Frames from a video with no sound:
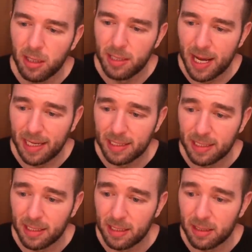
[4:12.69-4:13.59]

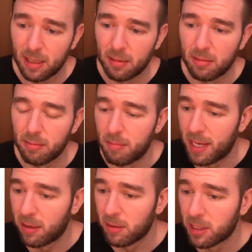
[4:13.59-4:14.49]
19
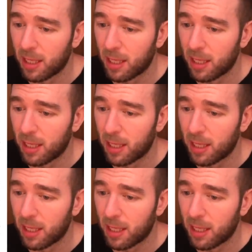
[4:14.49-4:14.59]
males,